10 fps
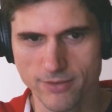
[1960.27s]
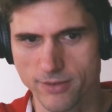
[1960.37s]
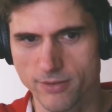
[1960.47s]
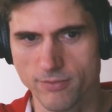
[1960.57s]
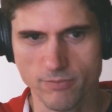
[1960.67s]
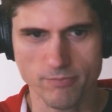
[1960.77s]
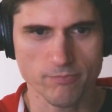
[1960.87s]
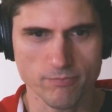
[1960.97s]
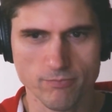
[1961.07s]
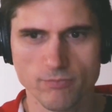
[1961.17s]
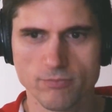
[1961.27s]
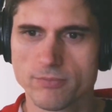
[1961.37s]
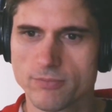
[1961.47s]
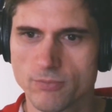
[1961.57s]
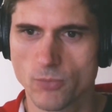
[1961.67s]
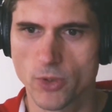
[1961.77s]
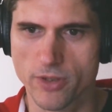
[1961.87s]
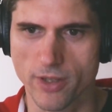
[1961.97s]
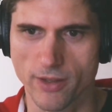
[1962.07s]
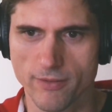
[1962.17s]
What do you
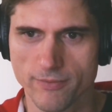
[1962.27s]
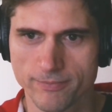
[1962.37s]
think?